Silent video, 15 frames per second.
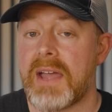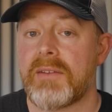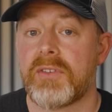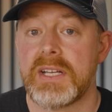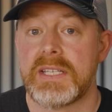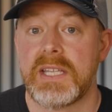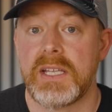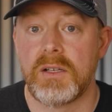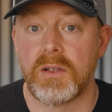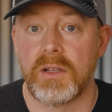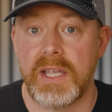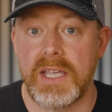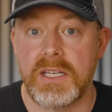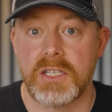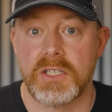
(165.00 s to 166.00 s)
every
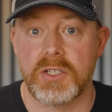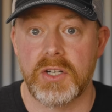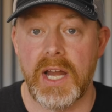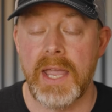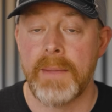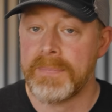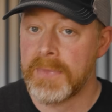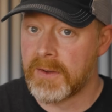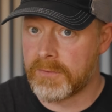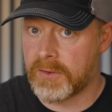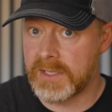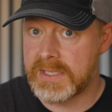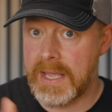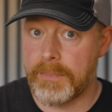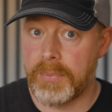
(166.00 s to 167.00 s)
single industry.
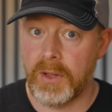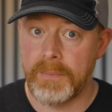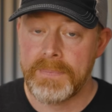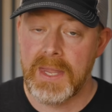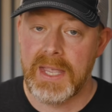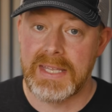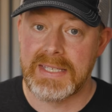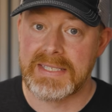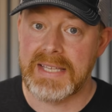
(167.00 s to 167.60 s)
For example, in